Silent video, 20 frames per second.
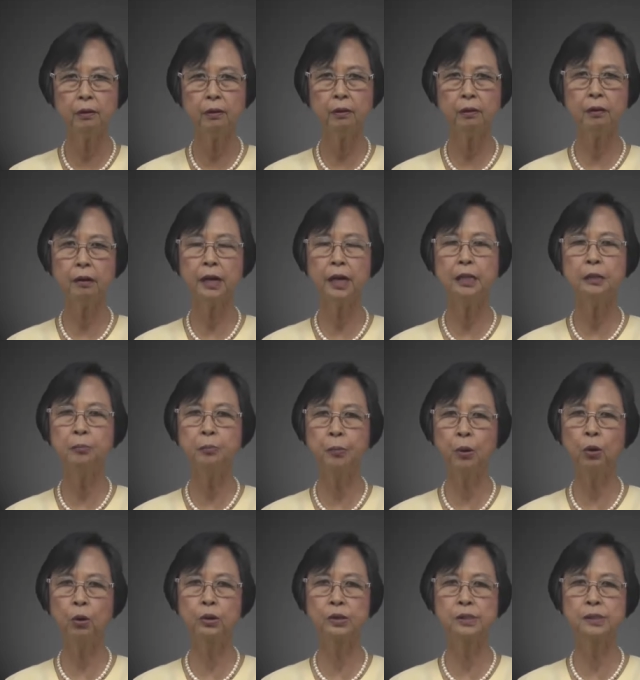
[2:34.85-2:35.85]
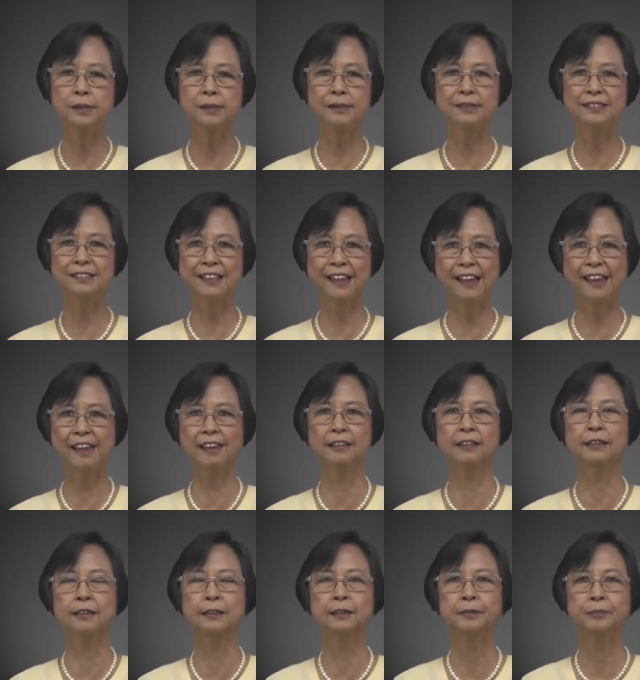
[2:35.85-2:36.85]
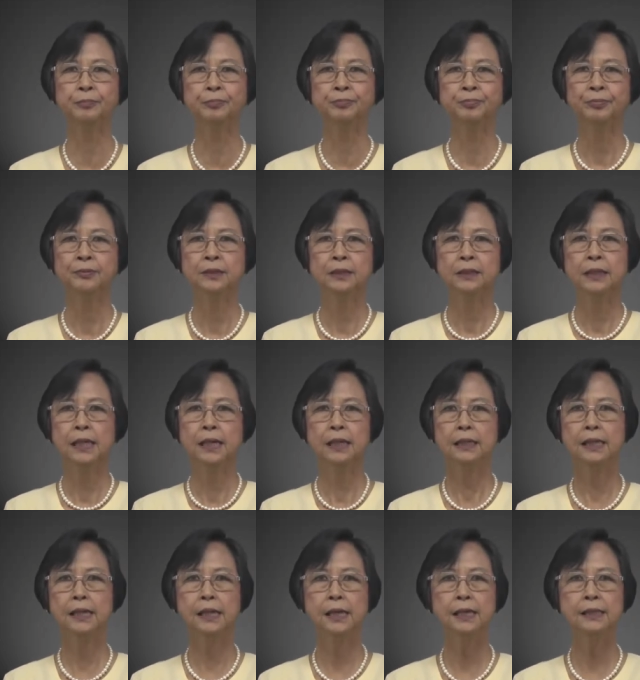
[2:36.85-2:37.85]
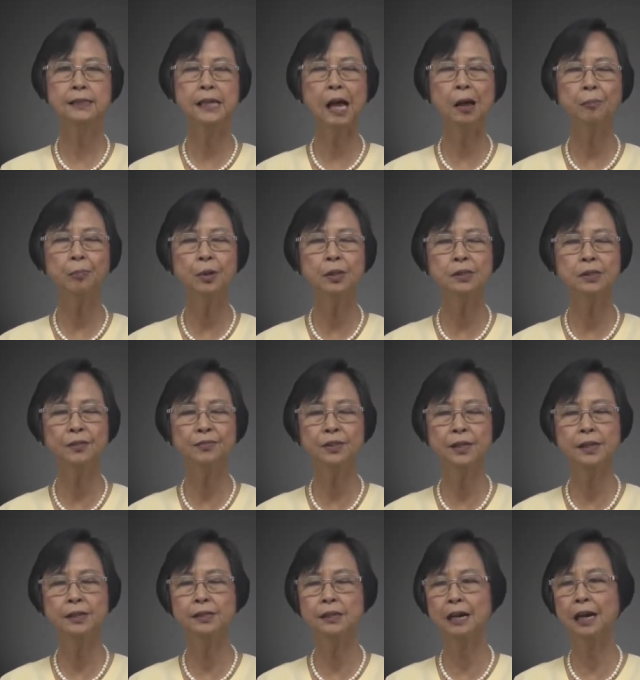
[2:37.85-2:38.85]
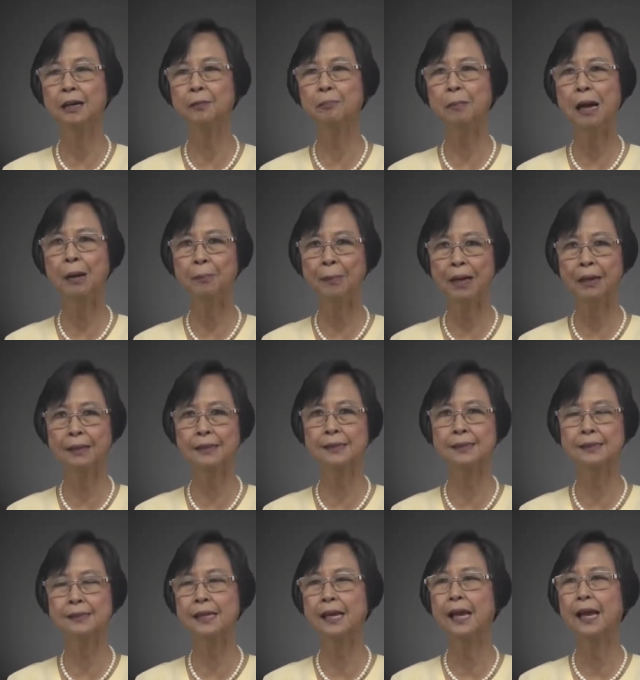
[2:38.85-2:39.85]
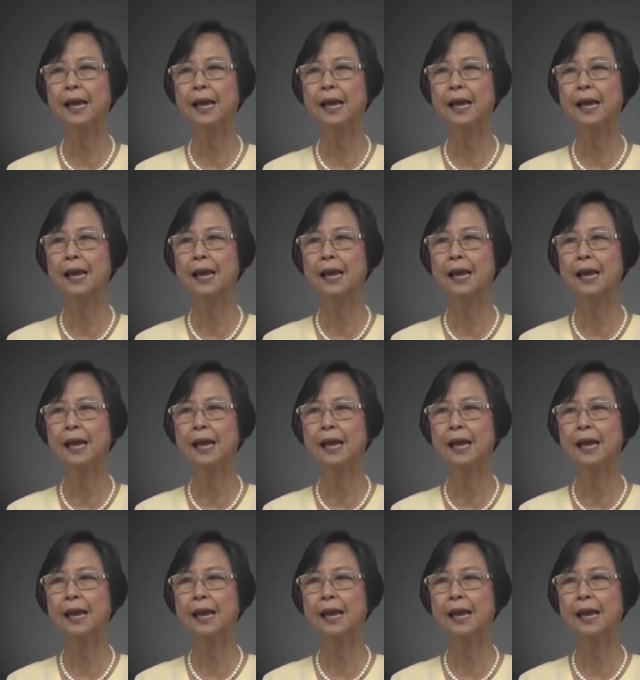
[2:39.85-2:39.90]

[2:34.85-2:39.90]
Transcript: or at most 10. The examples of these are mammals.